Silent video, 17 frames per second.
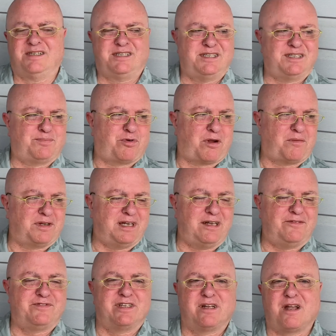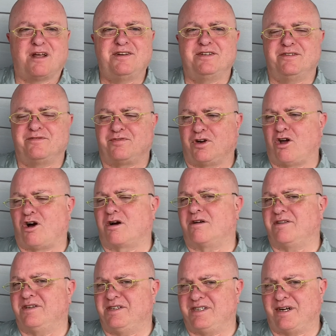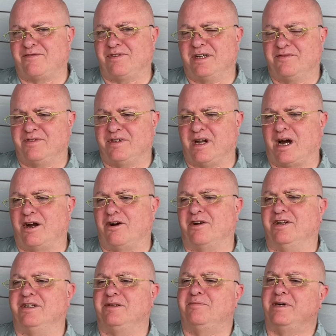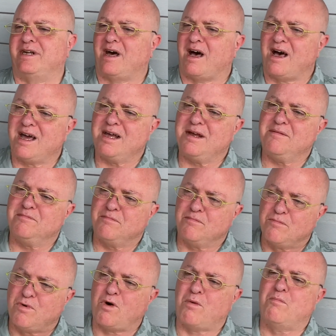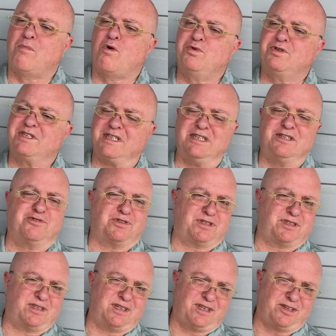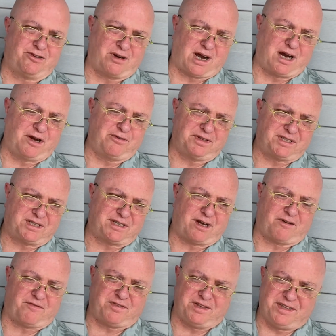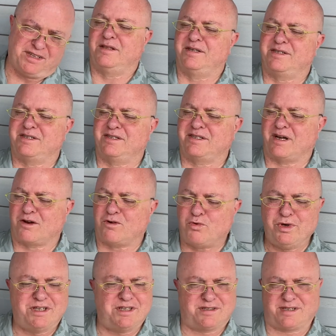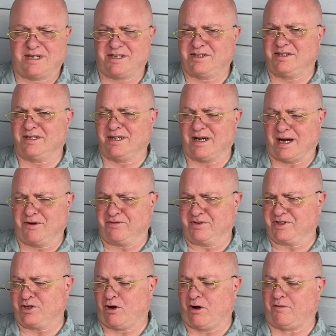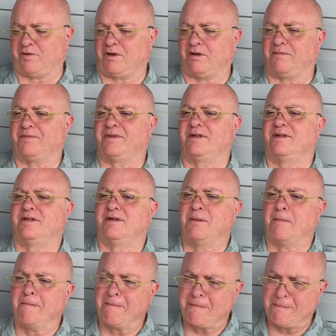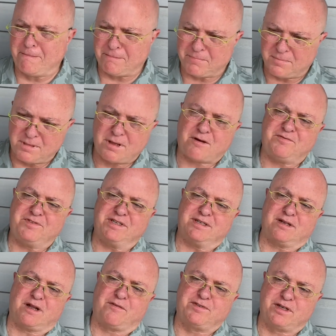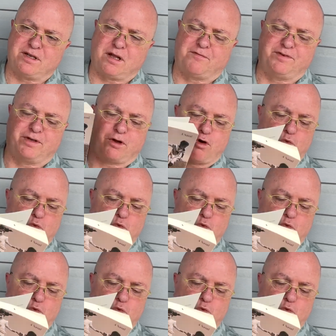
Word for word: She's probably lived in London for longer than she ever lived in Ireland, but I'm most interested in her Irish stuff, and this is a quintessentially Irish novel. Loved it, loved it, loved it.